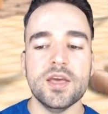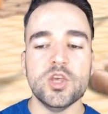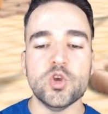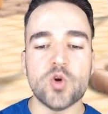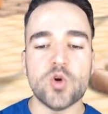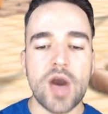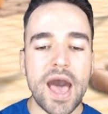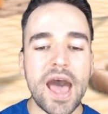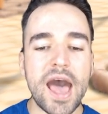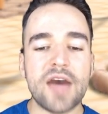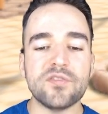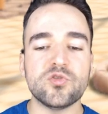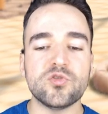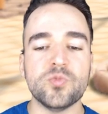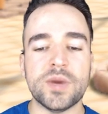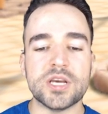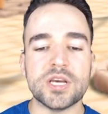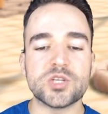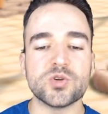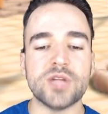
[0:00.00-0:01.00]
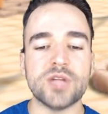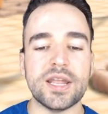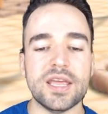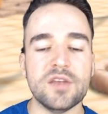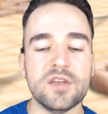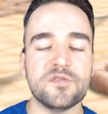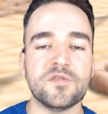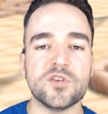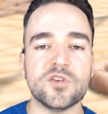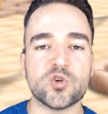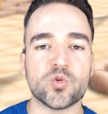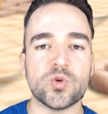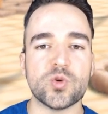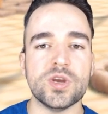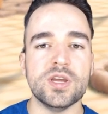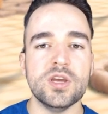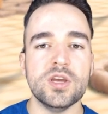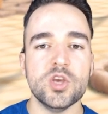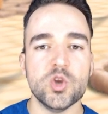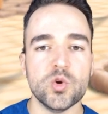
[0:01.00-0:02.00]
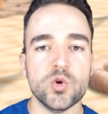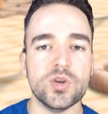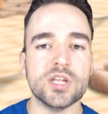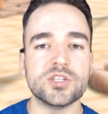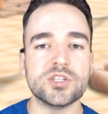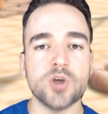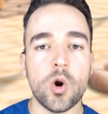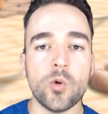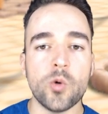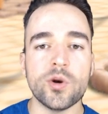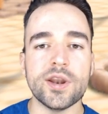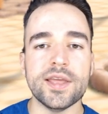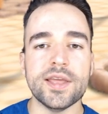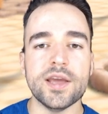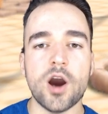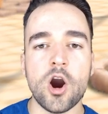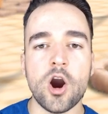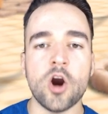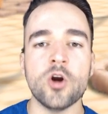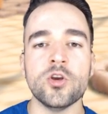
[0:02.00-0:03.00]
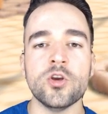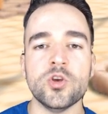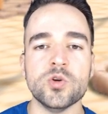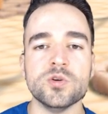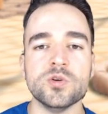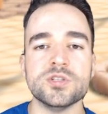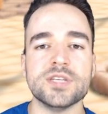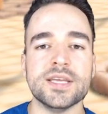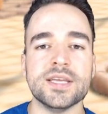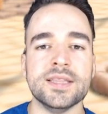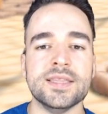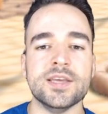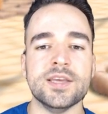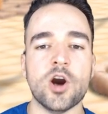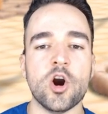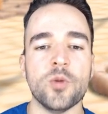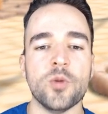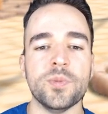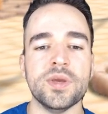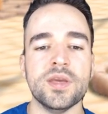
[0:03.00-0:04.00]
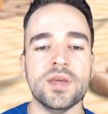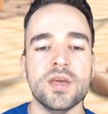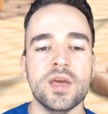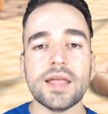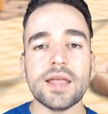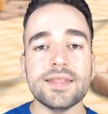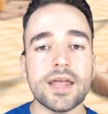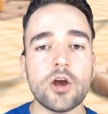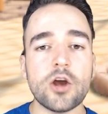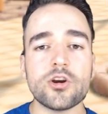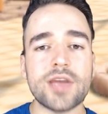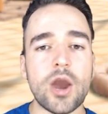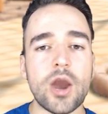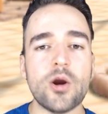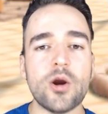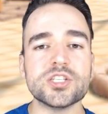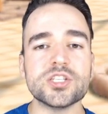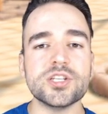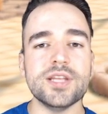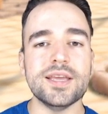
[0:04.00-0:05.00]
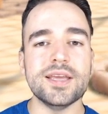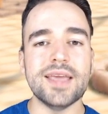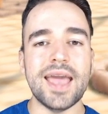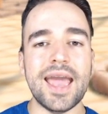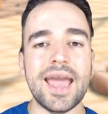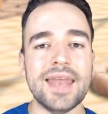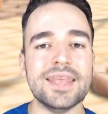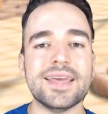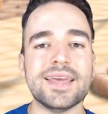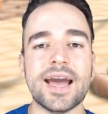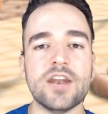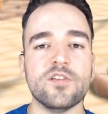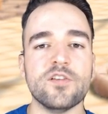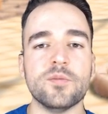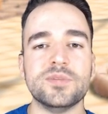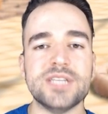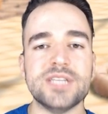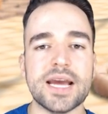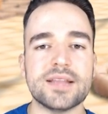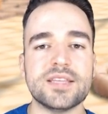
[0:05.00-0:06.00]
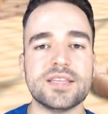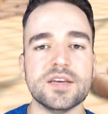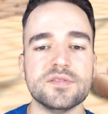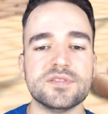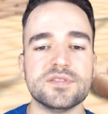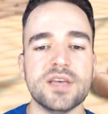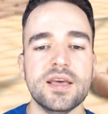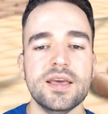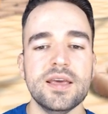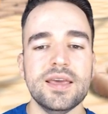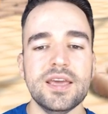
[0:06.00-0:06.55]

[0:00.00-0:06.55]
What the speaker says: You have to make sure that infantry units only are used in the army that are garrisoning any kind of objectives.